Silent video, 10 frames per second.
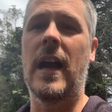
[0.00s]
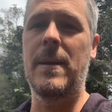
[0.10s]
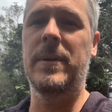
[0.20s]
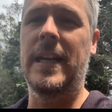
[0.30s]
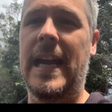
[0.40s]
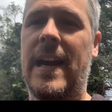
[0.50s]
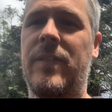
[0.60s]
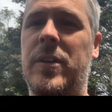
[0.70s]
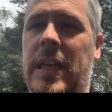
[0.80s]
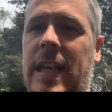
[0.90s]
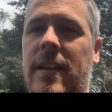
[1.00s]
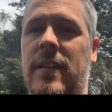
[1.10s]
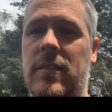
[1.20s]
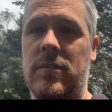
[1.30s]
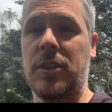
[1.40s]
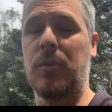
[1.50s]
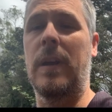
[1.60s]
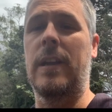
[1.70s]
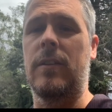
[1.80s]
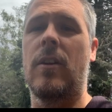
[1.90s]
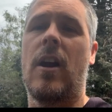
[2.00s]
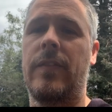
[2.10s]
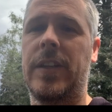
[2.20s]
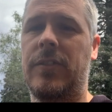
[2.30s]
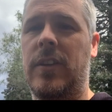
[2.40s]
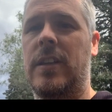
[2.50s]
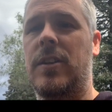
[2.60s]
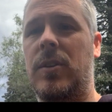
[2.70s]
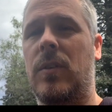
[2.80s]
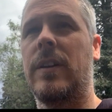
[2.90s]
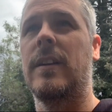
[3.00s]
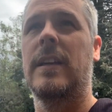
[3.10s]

I'm going to have to get a trailer, obviously, to do it.